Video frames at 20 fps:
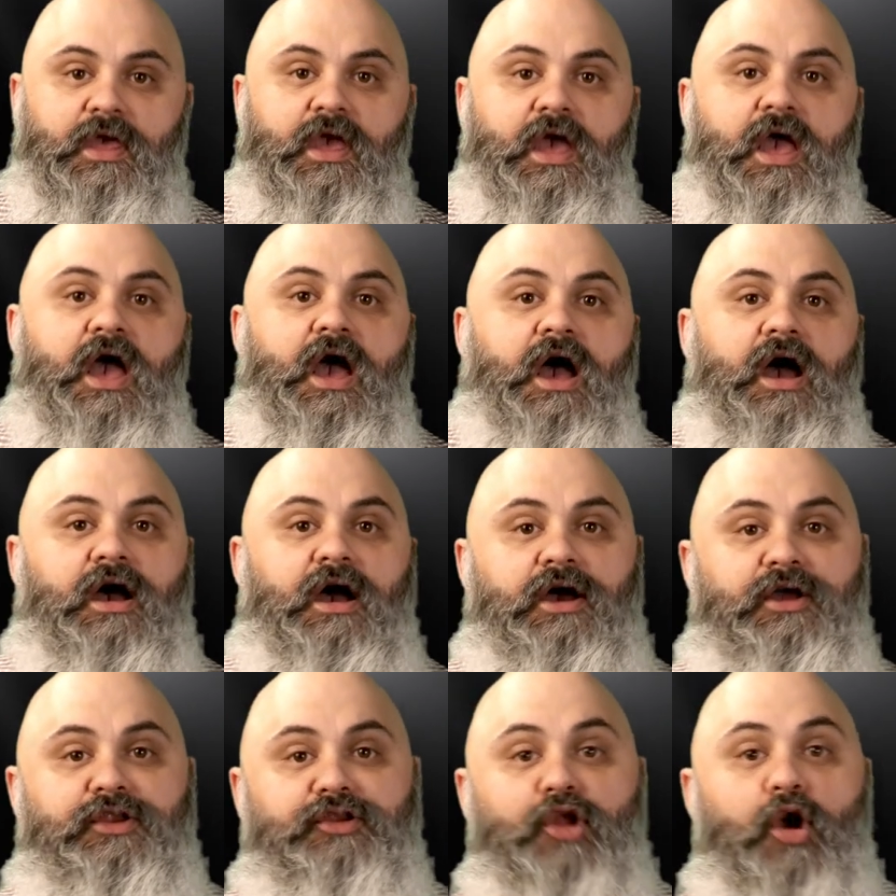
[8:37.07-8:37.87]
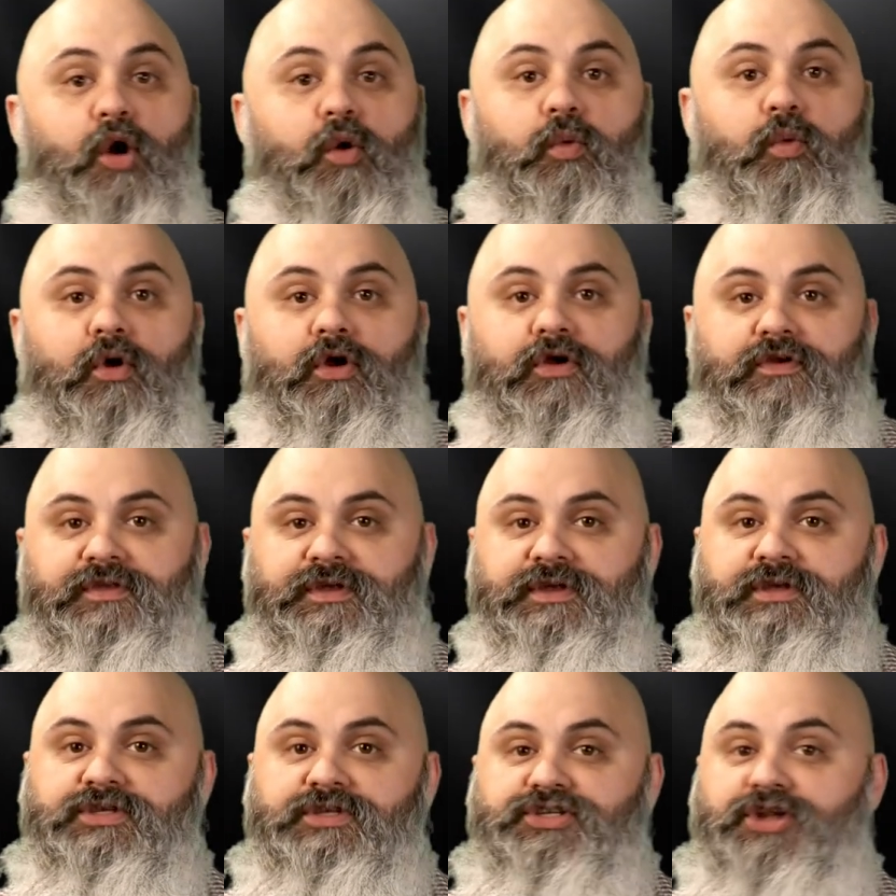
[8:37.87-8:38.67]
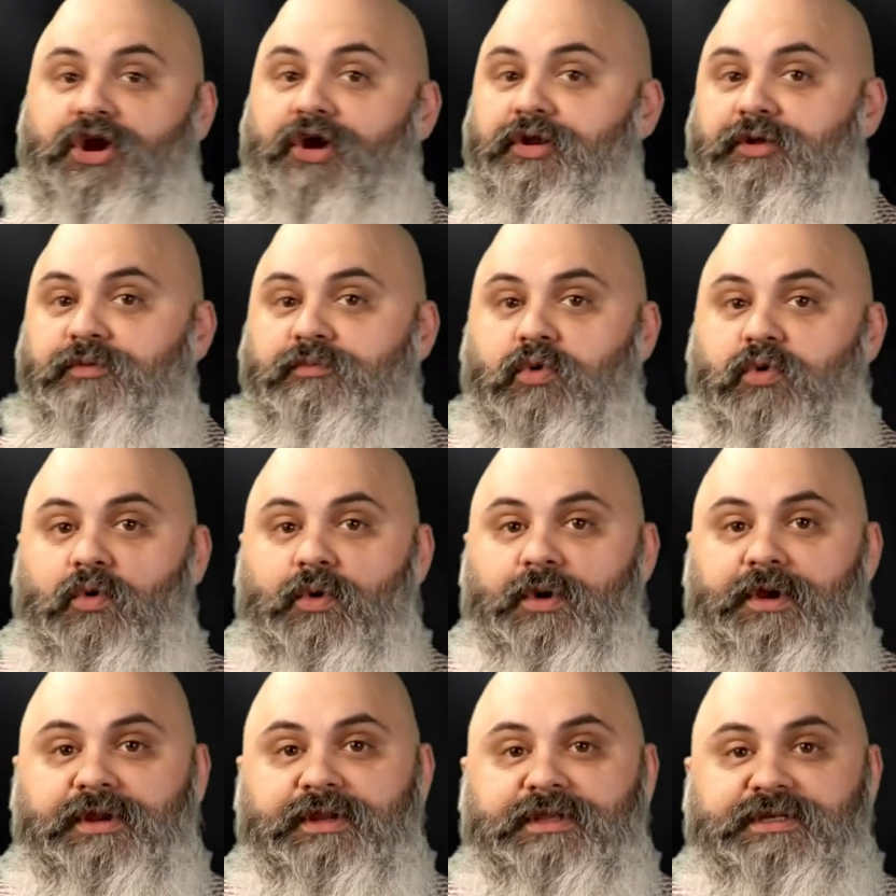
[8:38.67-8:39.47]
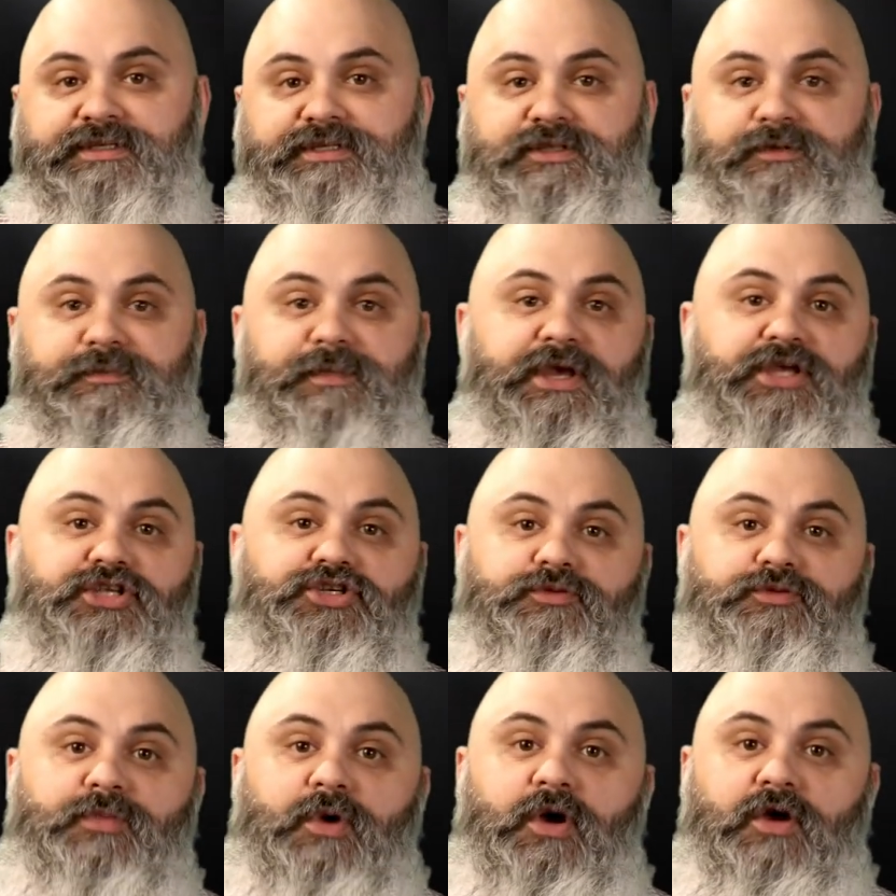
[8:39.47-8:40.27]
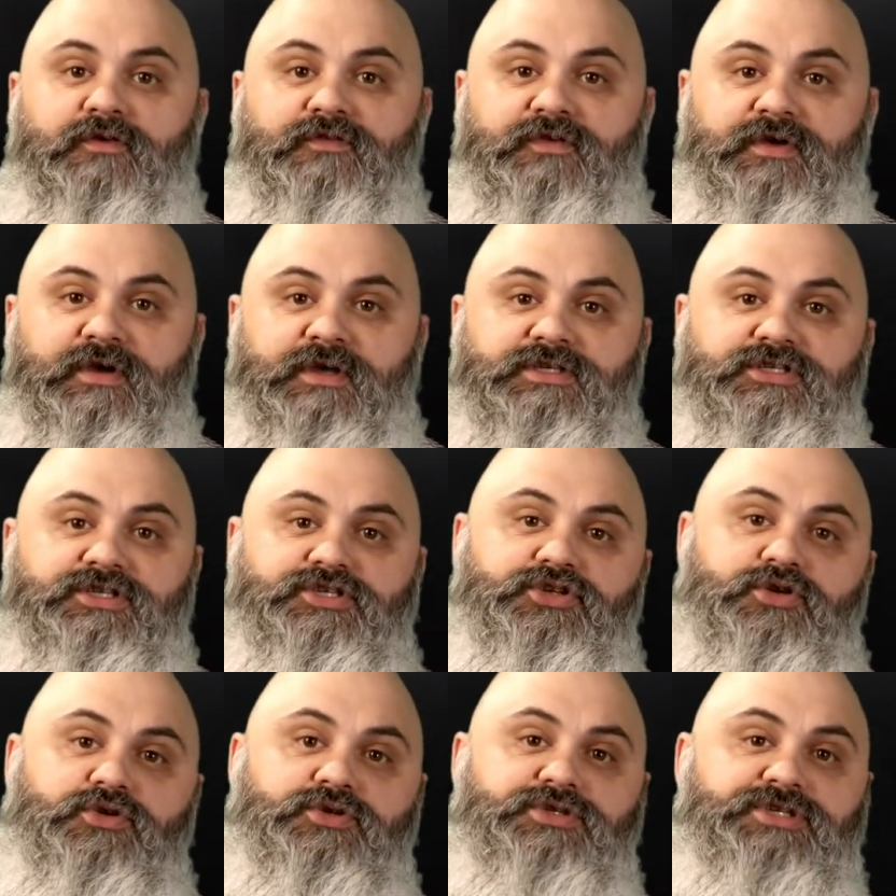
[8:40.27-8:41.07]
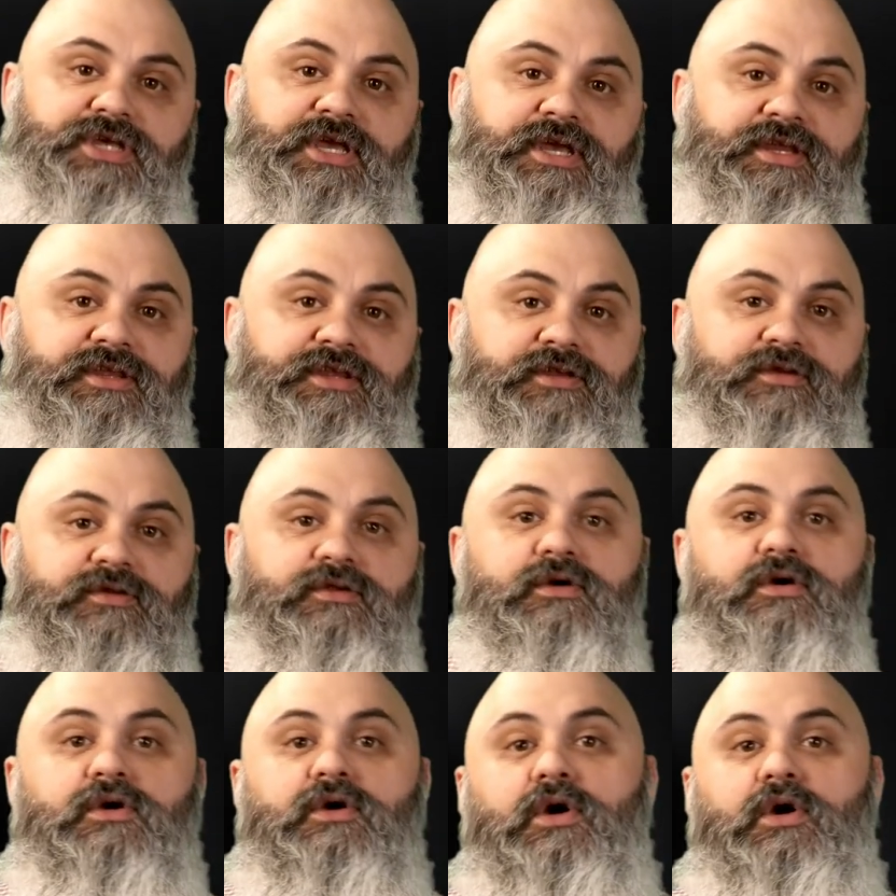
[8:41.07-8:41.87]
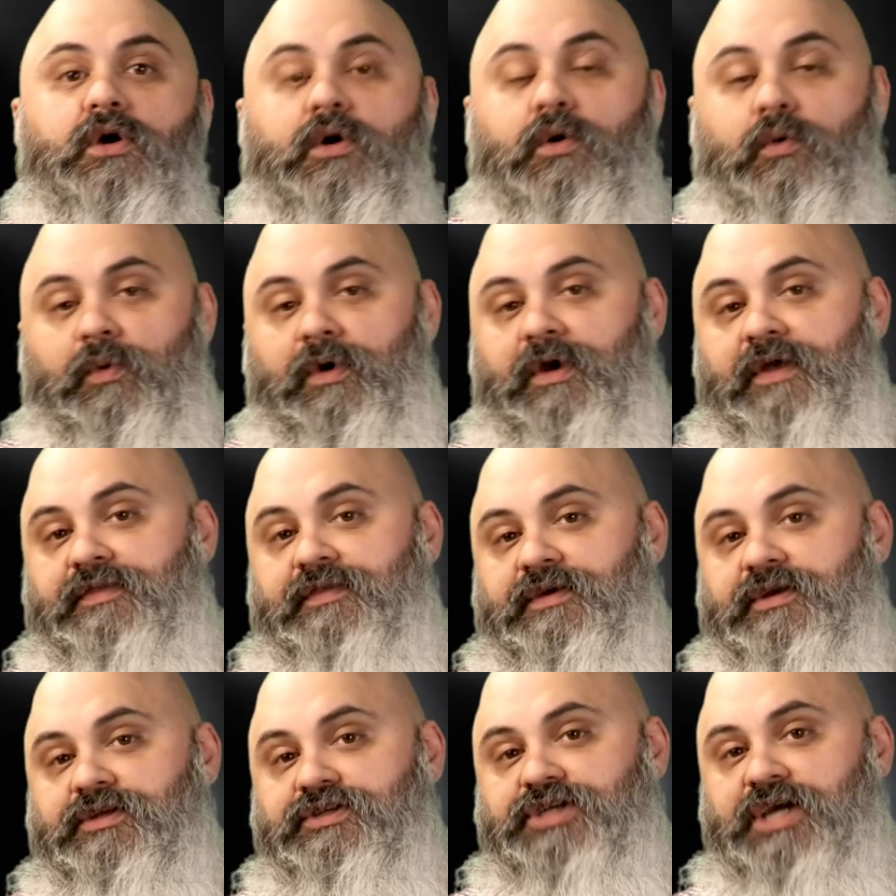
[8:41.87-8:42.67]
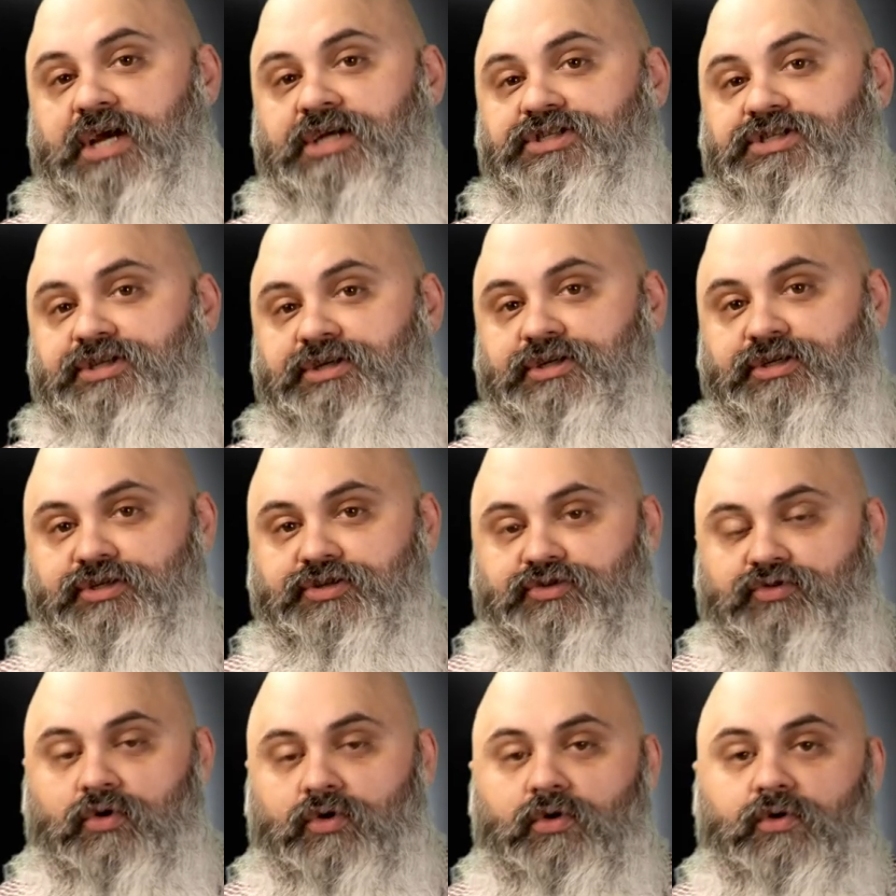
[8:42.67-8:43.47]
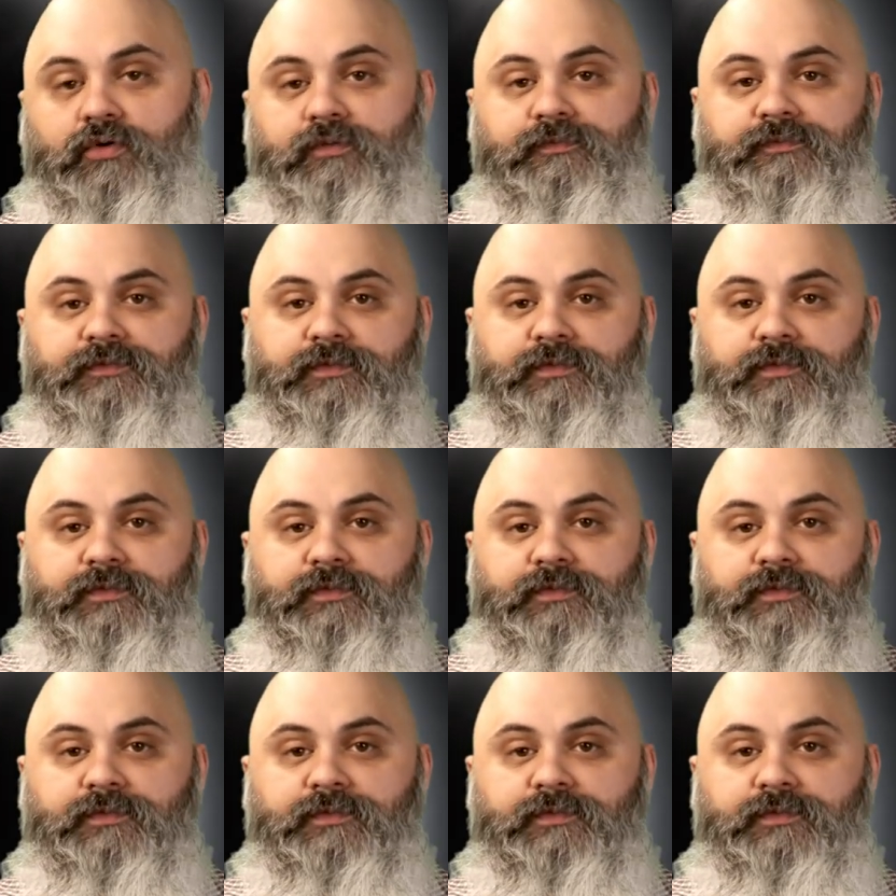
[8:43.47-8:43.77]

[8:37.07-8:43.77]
Uh, noteworthy starting point is the major bug fix associated with congestion control.